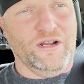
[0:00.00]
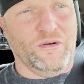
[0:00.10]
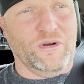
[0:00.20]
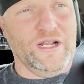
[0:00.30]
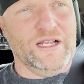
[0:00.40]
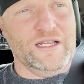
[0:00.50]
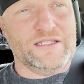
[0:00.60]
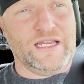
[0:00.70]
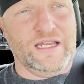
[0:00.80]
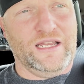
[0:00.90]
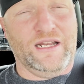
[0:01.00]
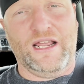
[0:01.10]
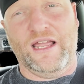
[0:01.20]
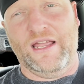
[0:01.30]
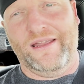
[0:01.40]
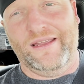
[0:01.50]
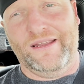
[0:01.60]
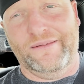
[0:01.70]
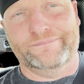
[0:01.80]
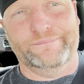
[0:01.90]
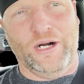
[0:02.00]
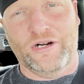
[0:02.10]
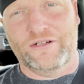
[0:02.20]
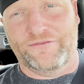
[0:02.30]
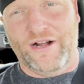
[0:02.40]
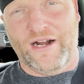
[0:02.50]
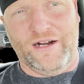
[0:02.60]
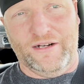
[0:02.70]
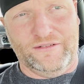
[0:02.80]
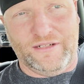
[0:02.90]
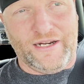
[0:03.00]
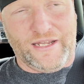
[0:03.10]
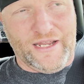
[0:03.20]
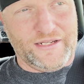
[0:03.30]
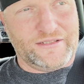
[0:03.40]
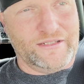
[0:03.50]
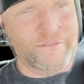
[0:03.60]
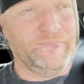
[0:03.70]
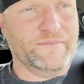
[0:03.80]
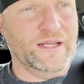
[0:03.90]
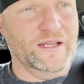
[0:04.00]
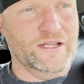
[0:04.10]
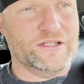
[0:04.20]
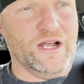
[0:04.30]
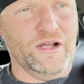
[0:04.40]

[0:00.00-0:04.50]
was in a barn fire, I guess. So